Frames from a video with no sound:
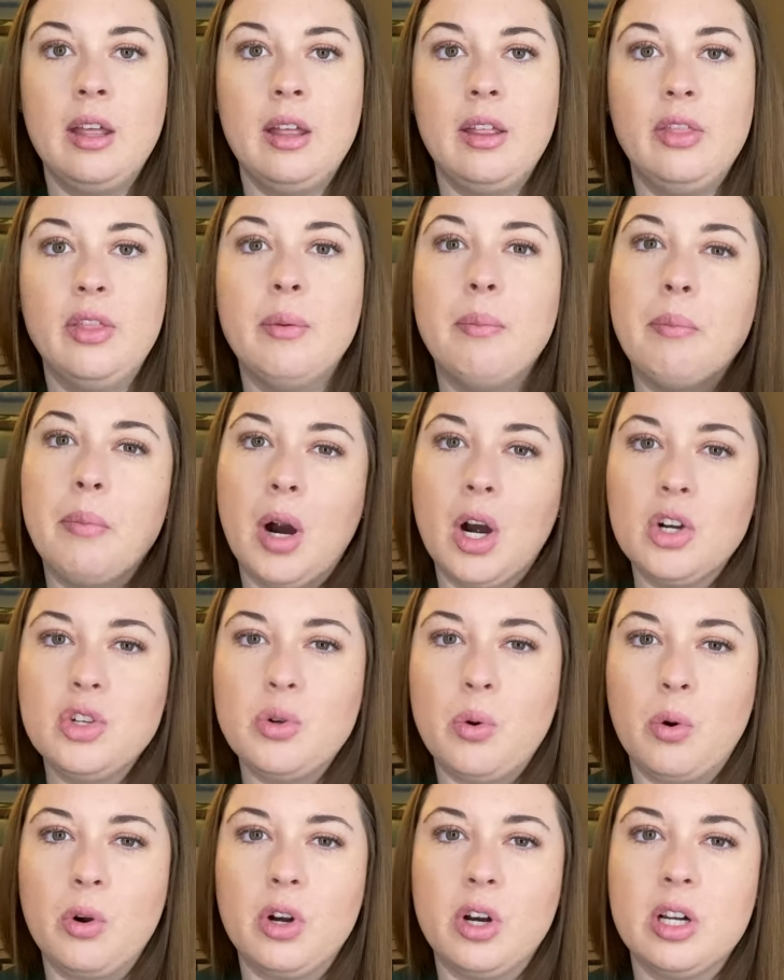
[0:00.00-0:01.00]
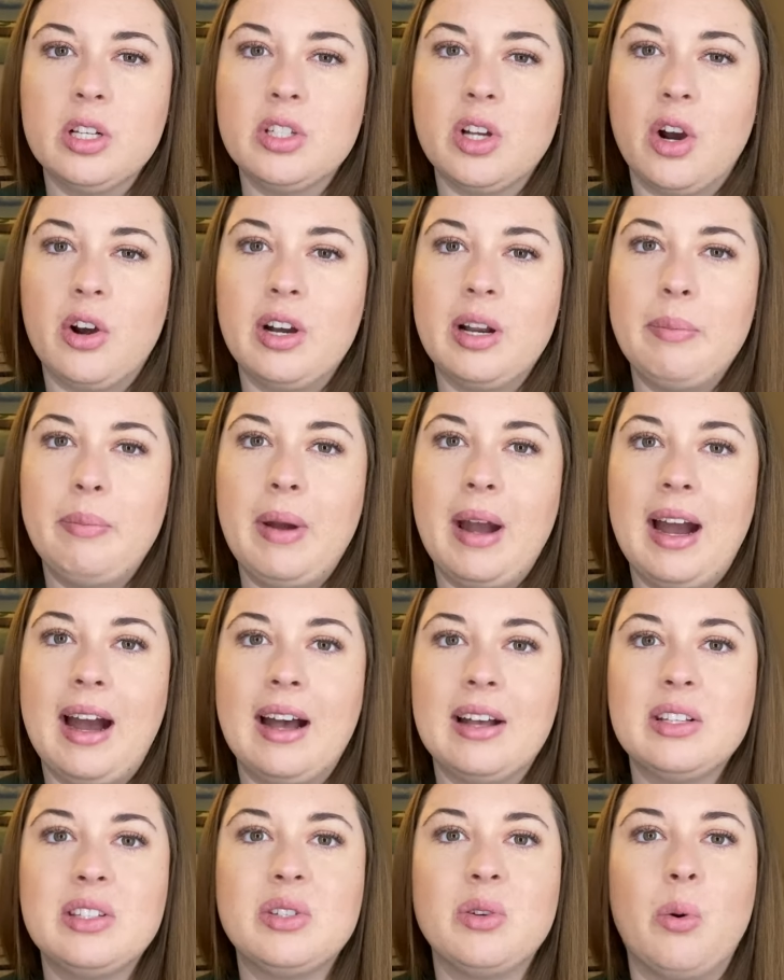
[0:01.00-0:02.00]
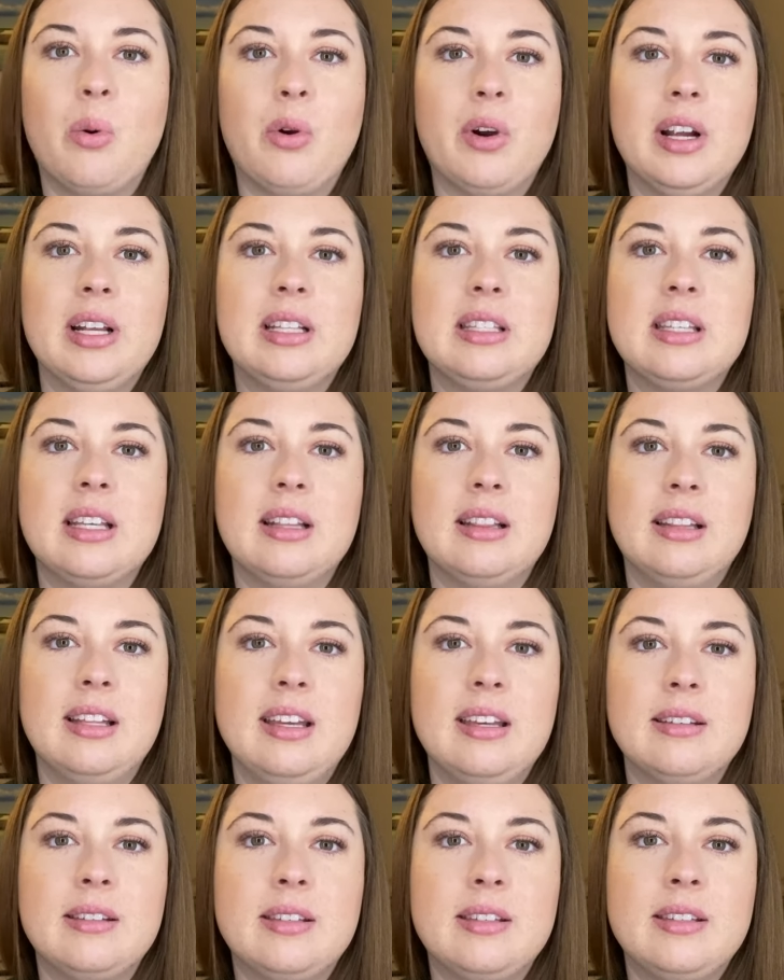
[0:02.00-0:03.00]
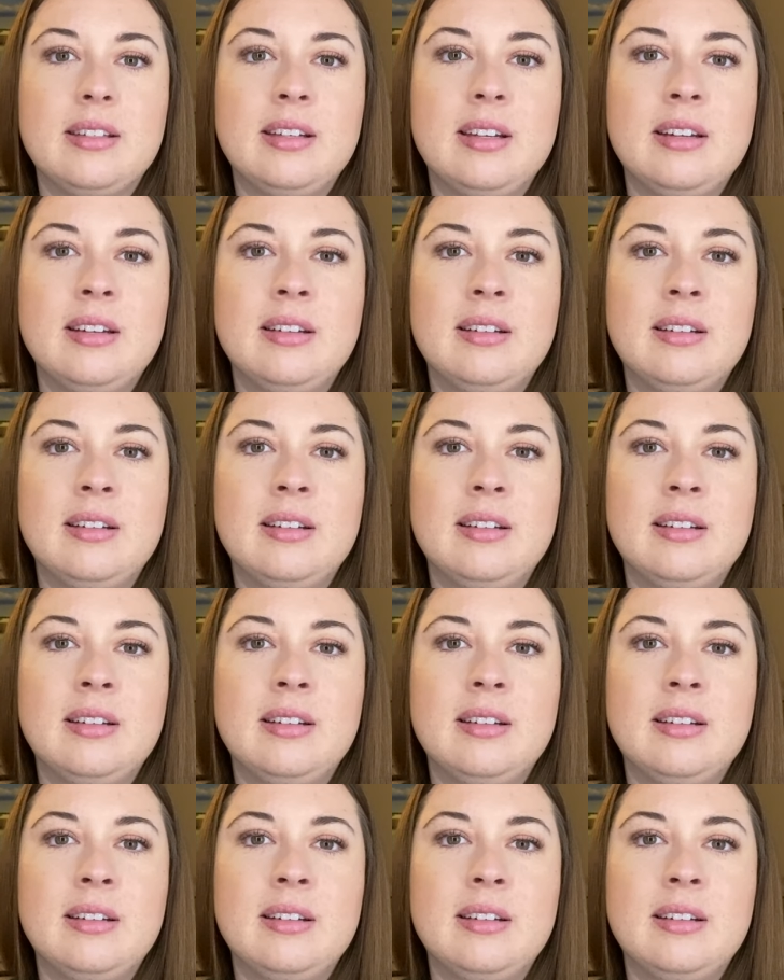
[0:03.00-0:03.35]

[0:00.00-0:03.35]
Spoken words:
the March order has already passed or it's at least